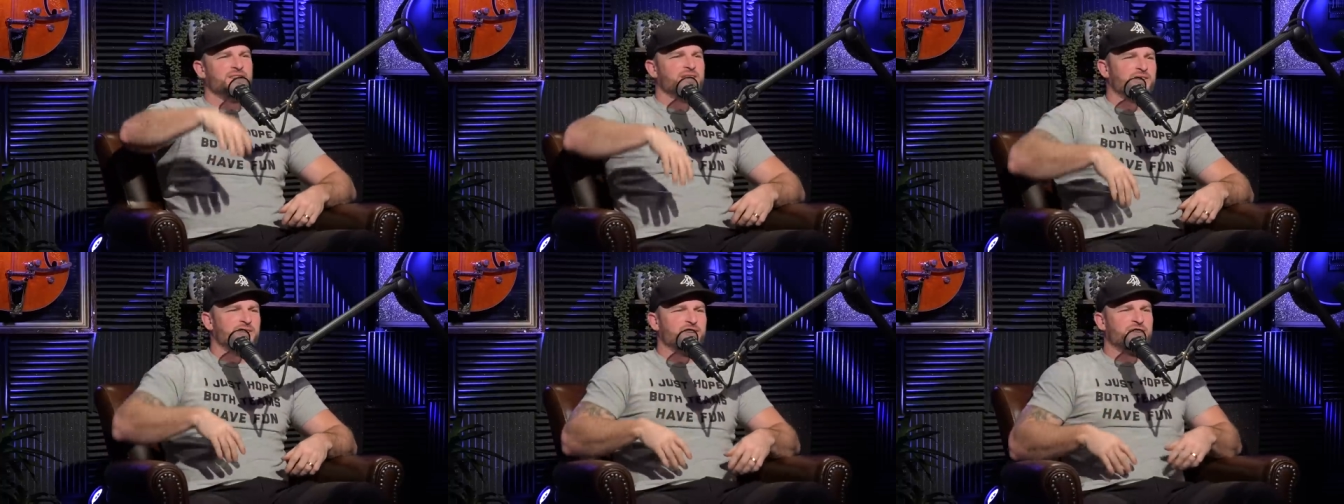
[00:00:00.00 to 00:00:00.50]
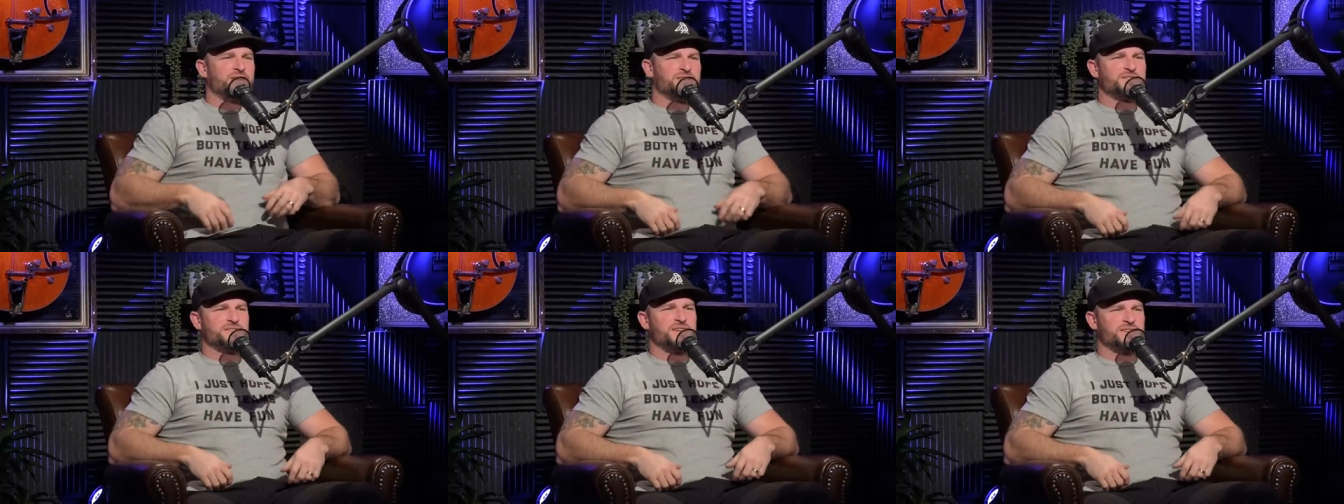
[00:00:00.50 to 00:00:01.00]
you know,
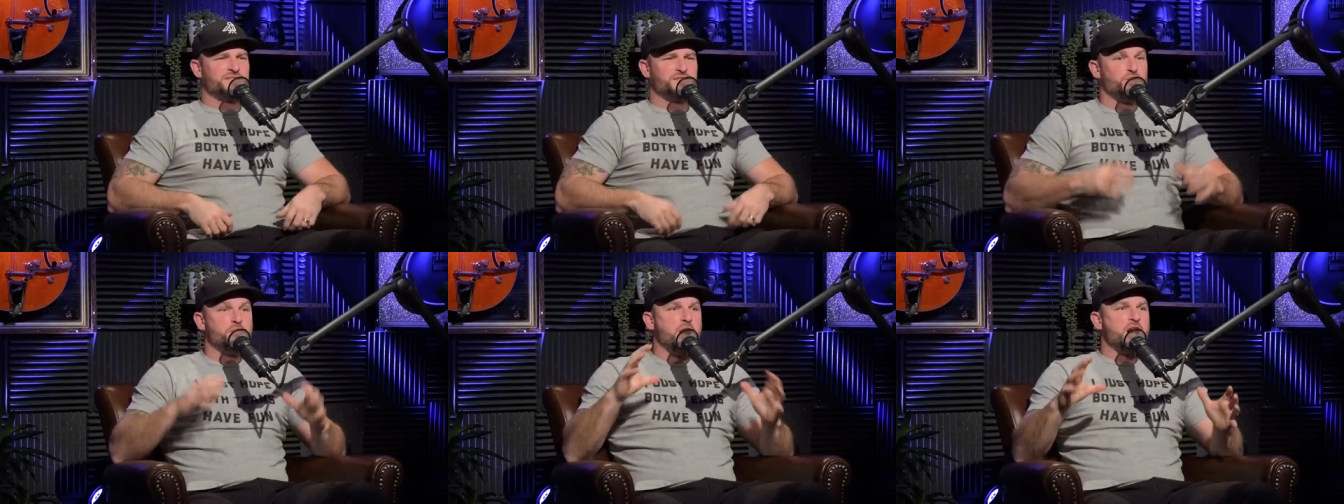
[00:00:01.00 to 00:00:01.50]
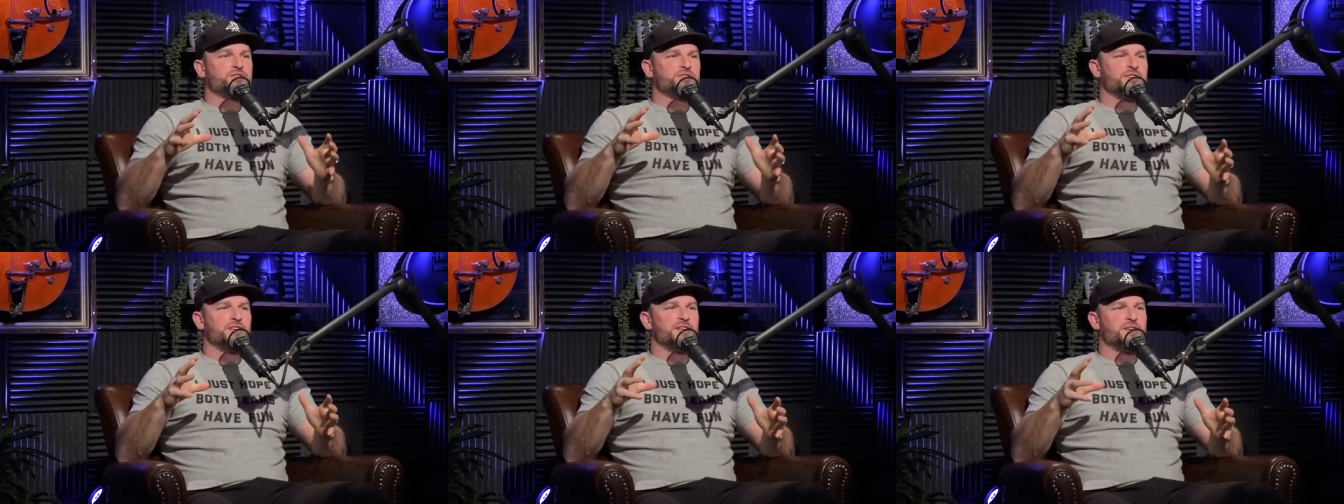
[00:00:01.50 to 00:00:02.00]
that's that's too much,
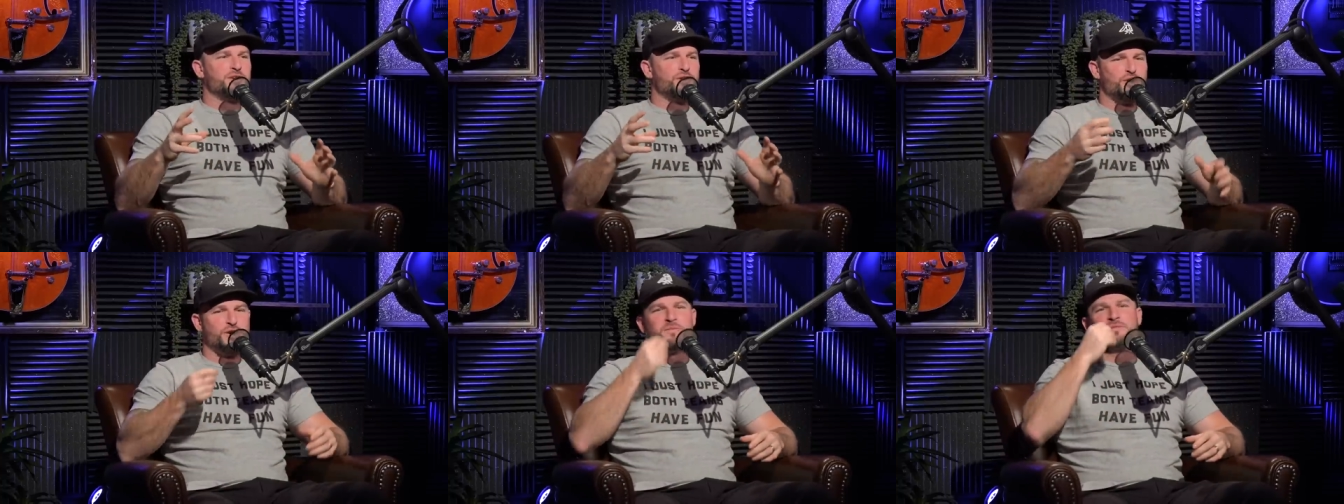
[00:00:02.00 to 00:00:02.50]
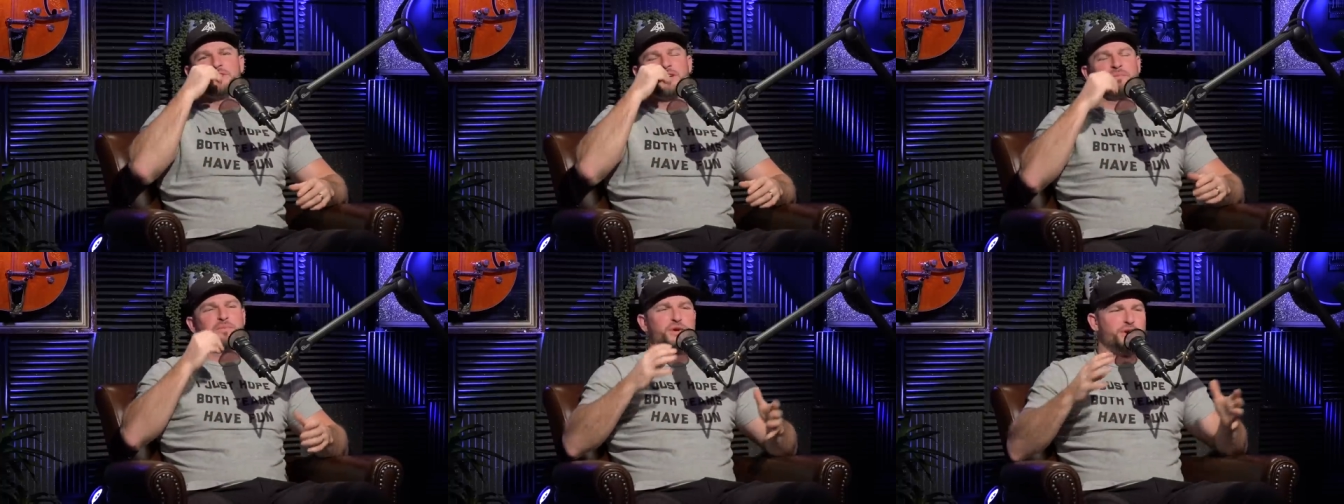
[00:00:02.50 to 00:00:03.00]
and then they go home, take
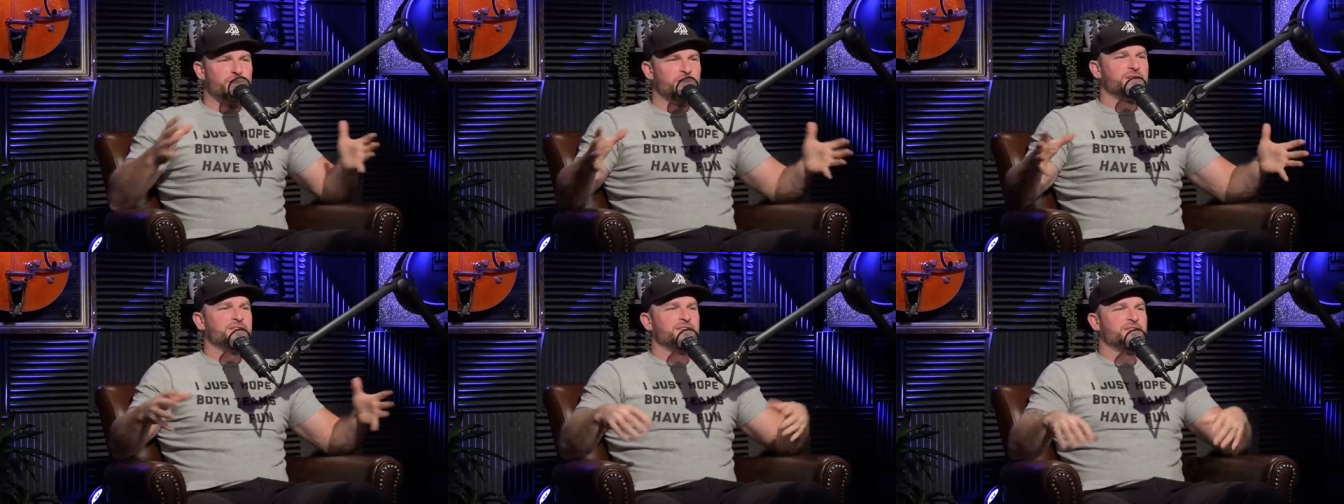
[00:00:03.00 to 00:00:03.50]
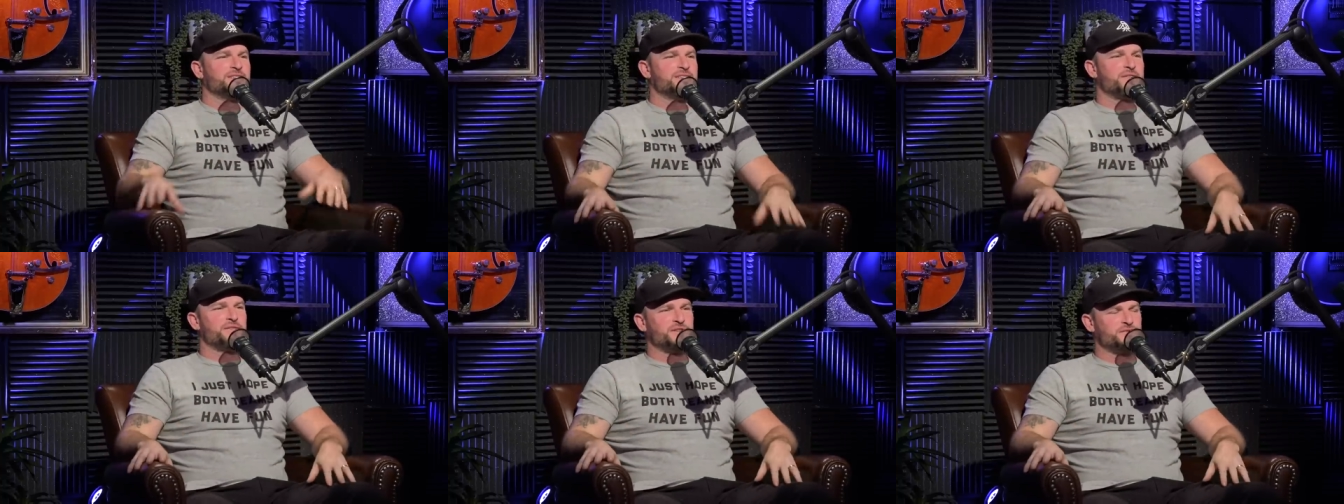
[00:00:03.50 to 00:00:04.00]
a pill, and then or it'll